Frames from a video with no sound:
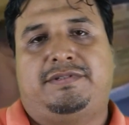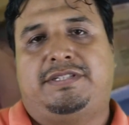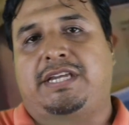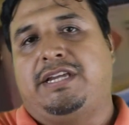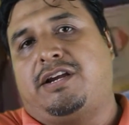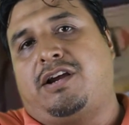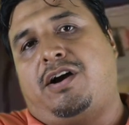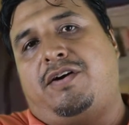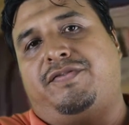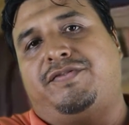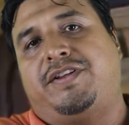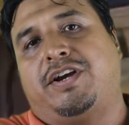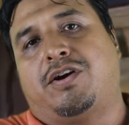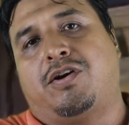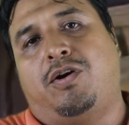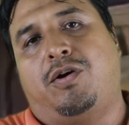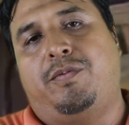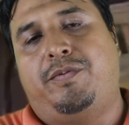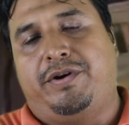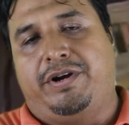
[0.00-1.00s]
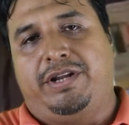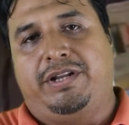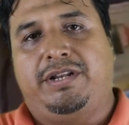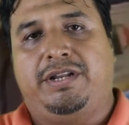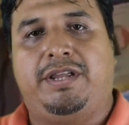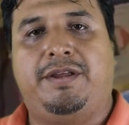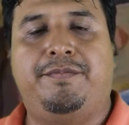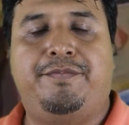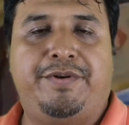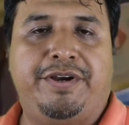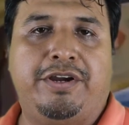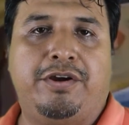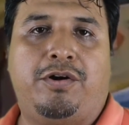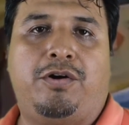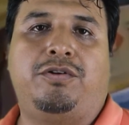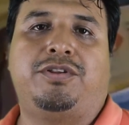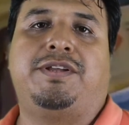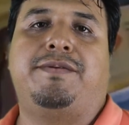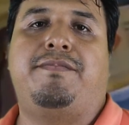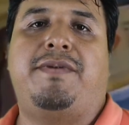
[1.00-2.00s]
take off the cover and, and bring
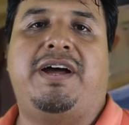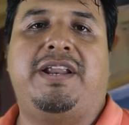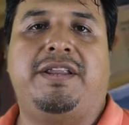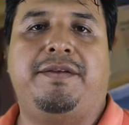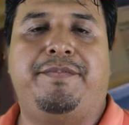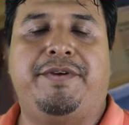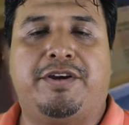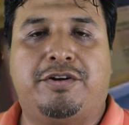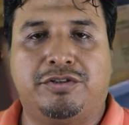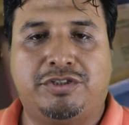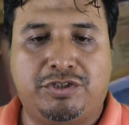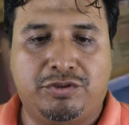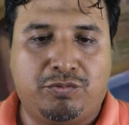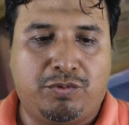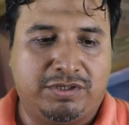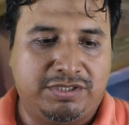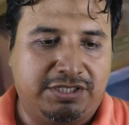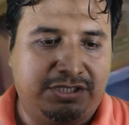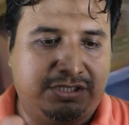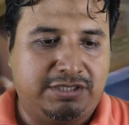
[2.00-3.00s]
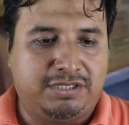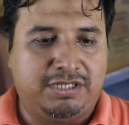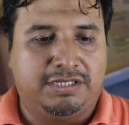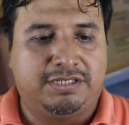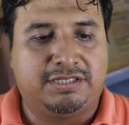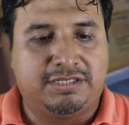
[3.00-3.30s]
all the money because it was